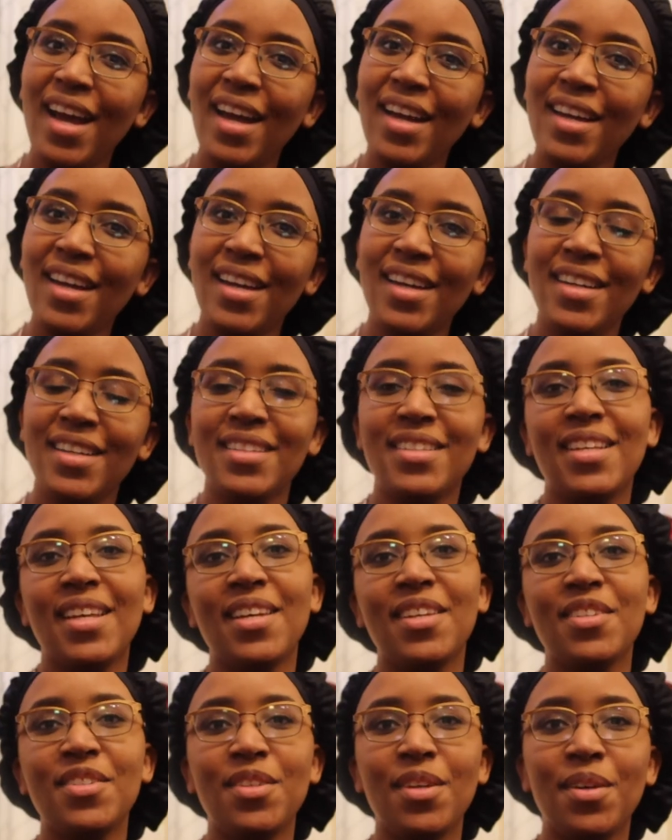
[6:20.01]
guys,
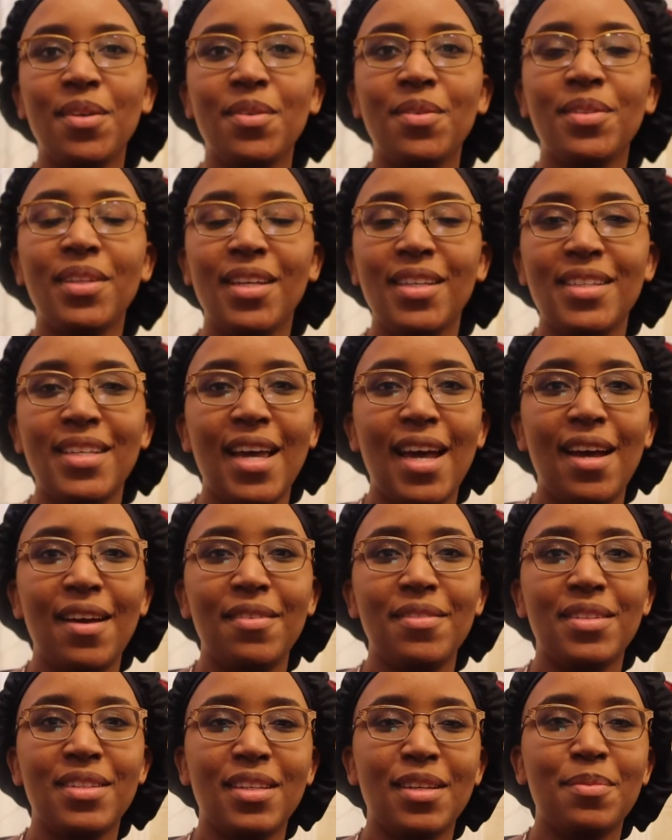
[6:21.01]
so let's have
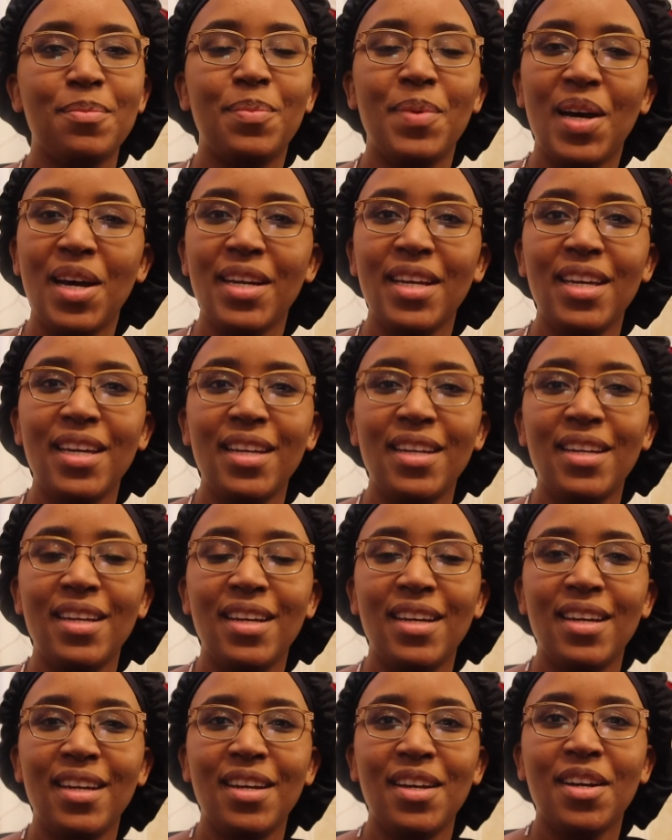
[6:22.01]
some bonnet
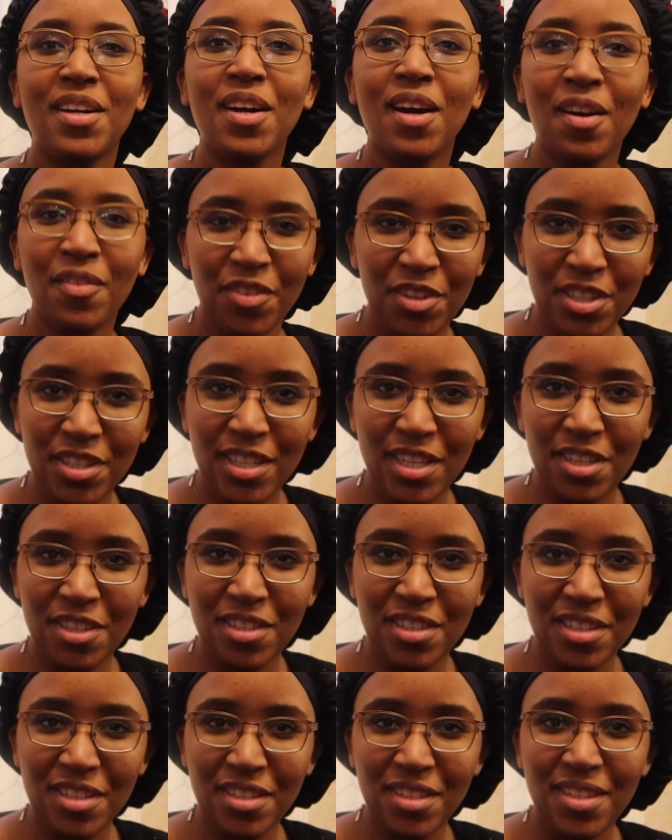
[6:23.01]

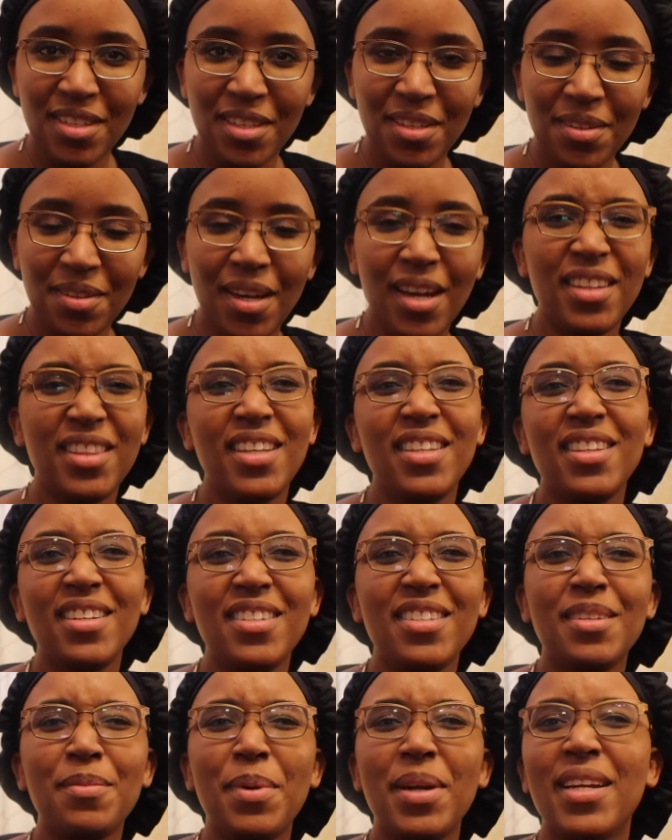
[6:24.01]
conversations. I think there's
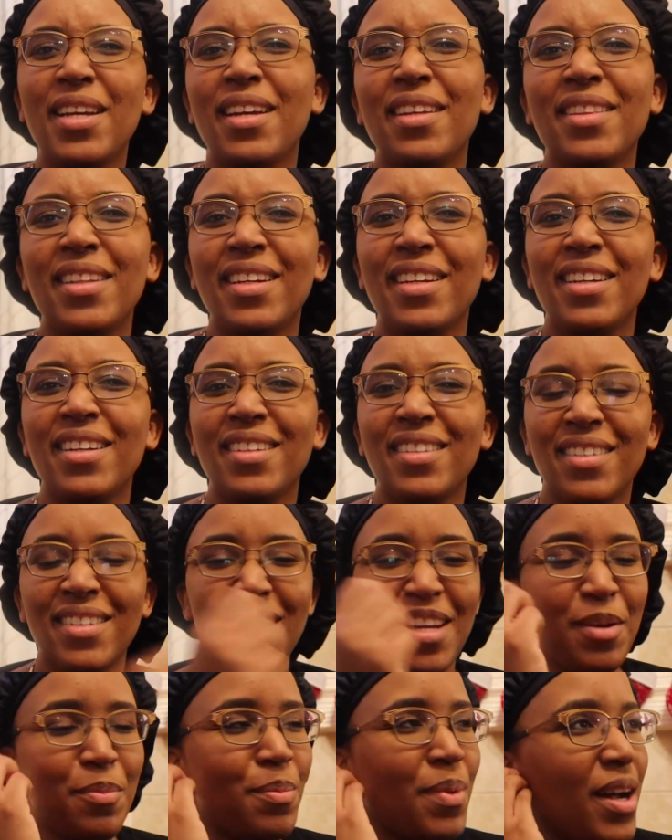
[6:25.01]
somebody out there
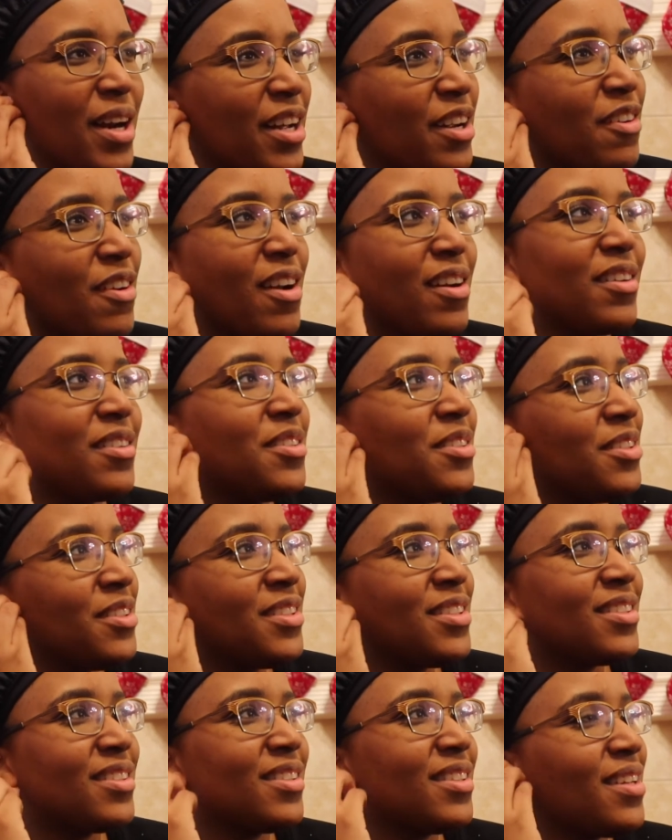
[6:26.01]
named Bonnet
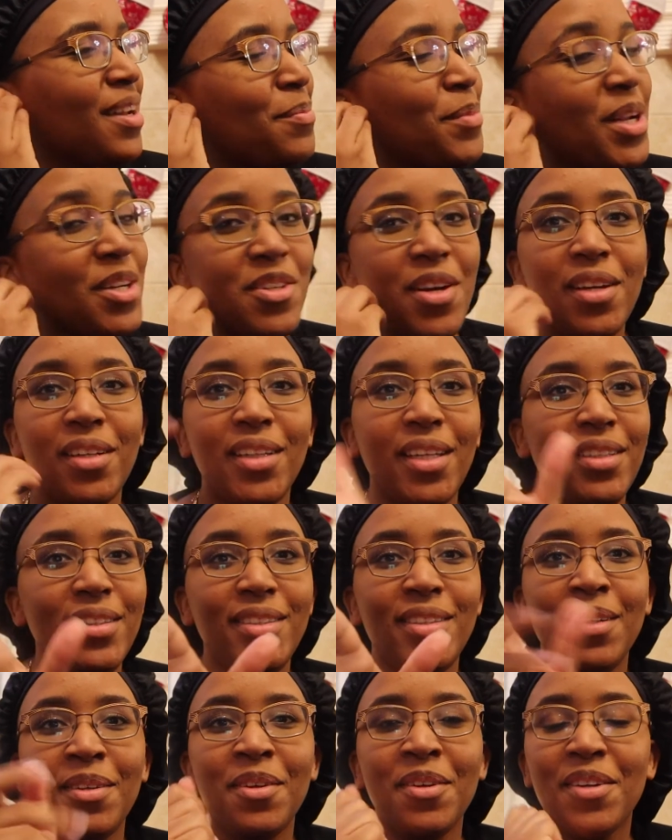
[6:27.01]
Chronicles. I'm not trying to like
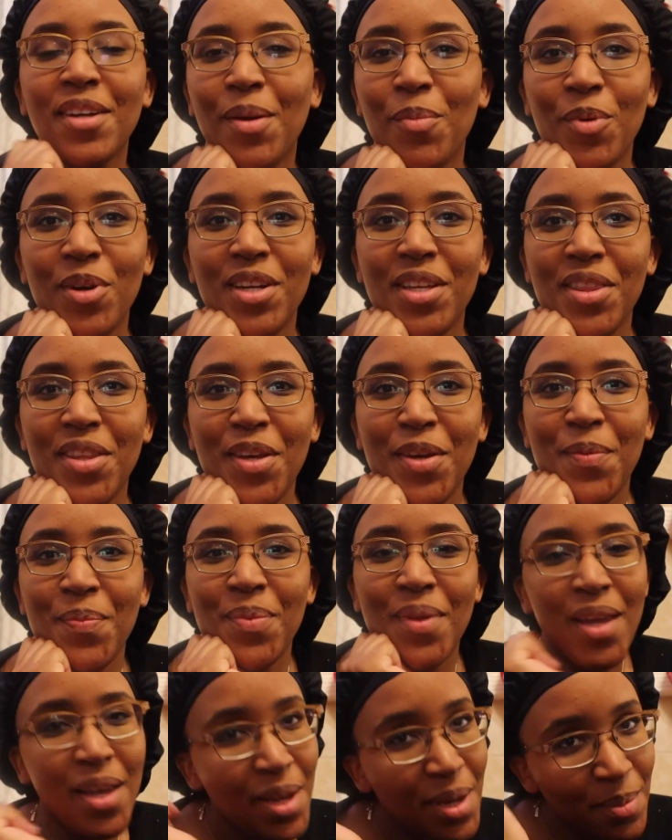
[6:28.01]
steal her name or anything,
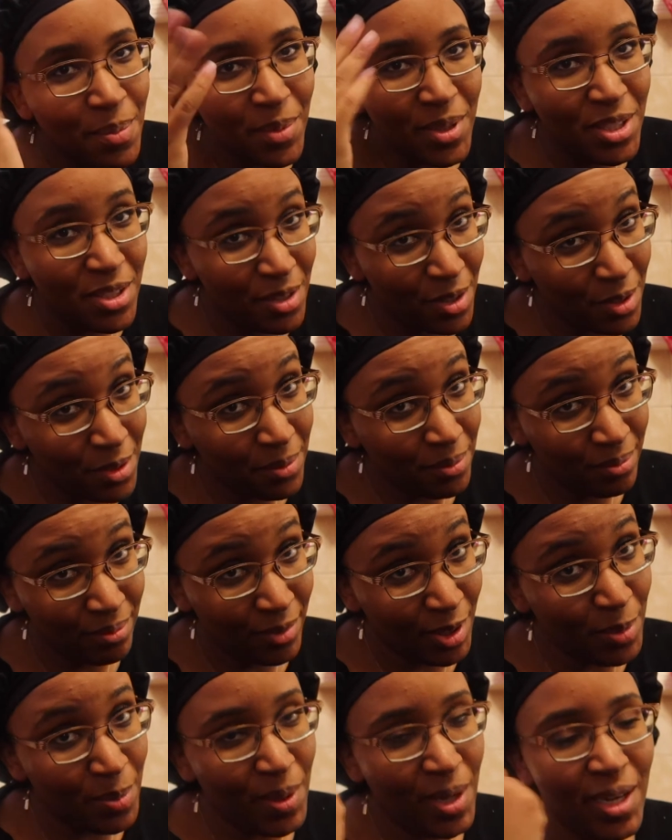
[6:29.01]
but you know,
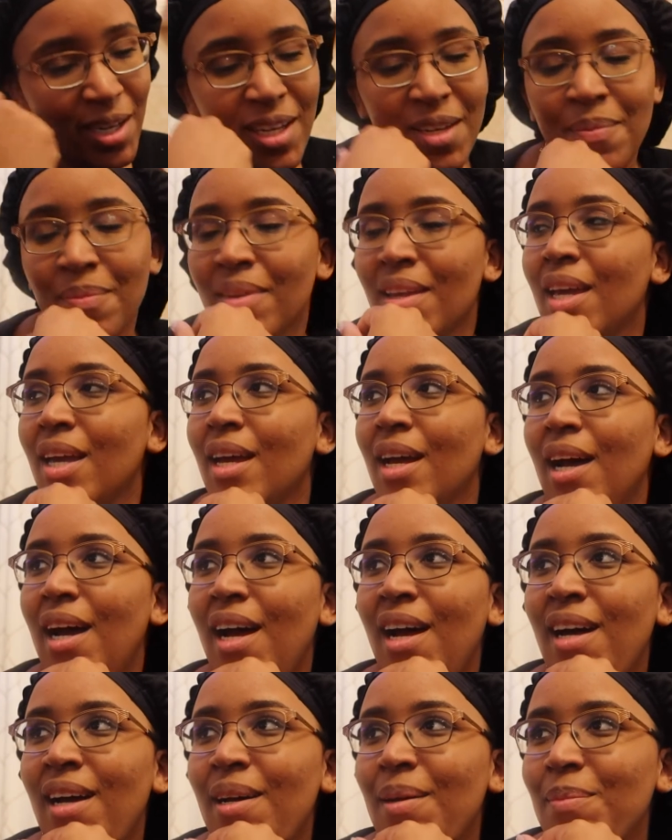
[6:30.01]
the bonnet.
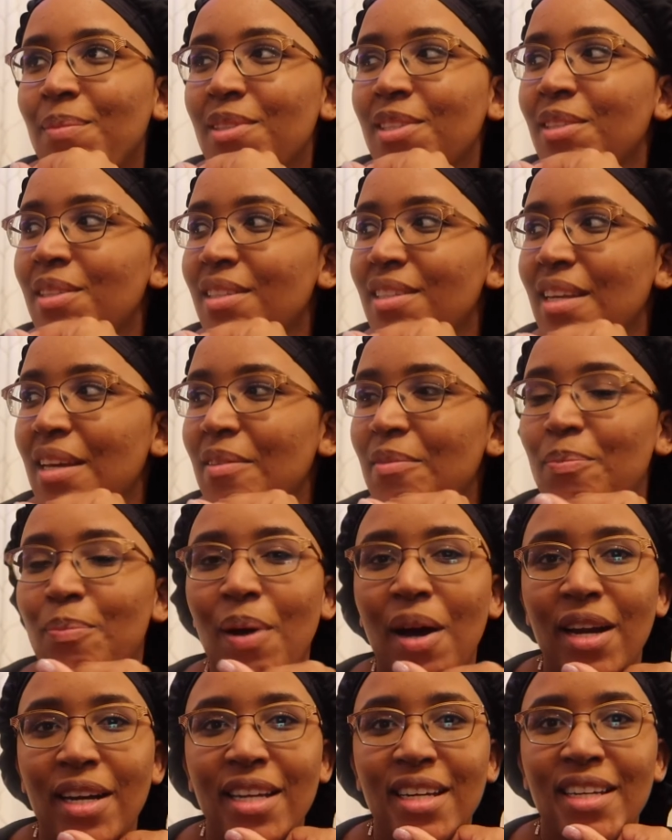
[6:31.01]
Um, so let's have
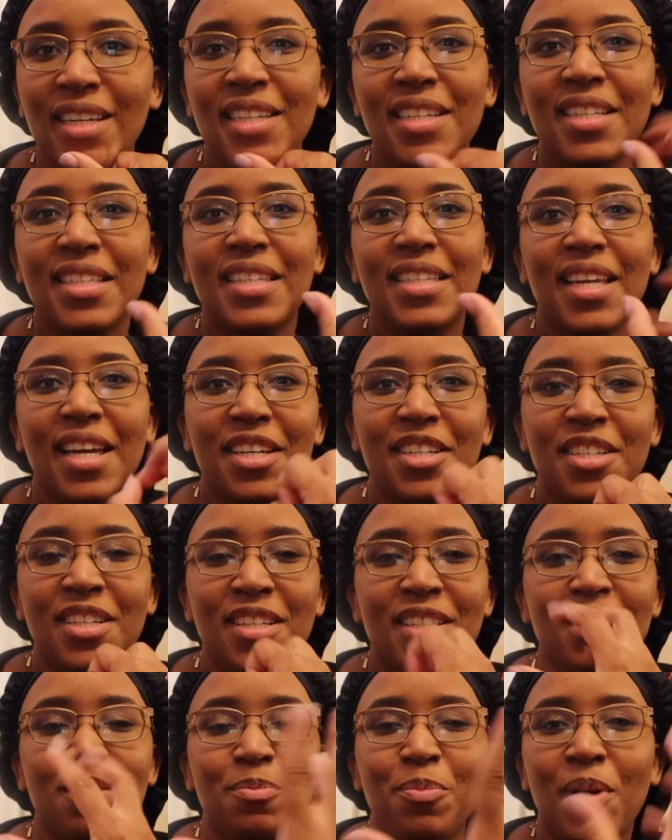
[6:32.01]
bonnet
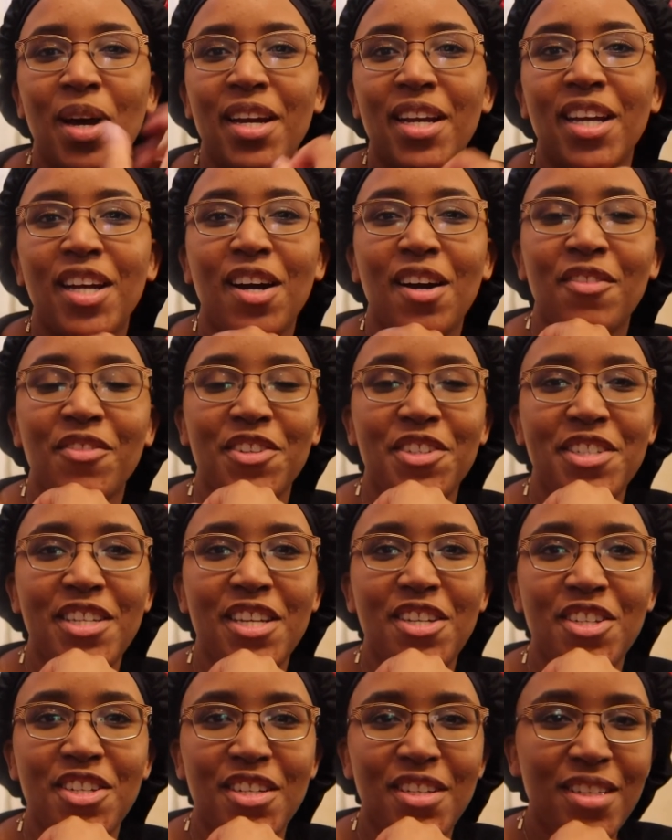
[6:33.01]
discussions, bonnet
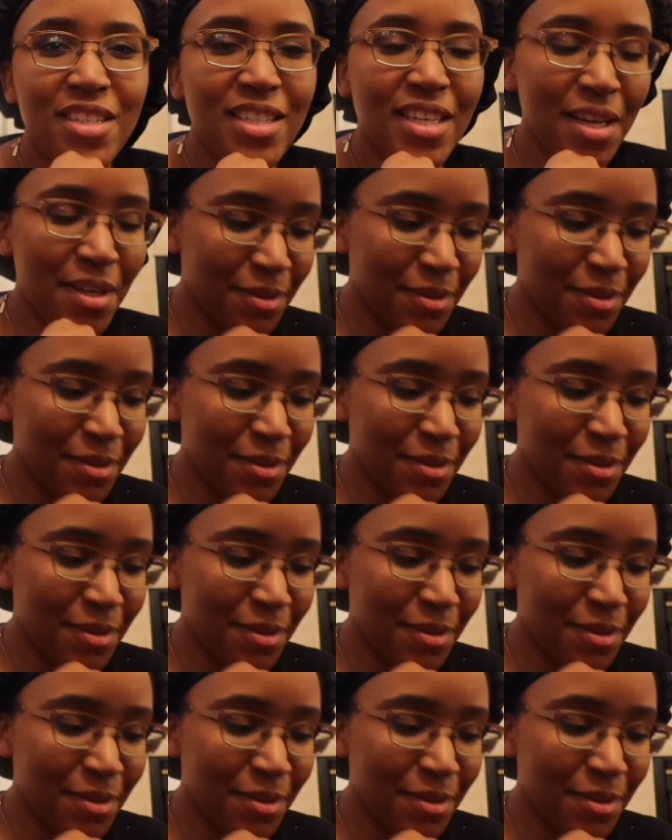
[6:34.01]
conversations.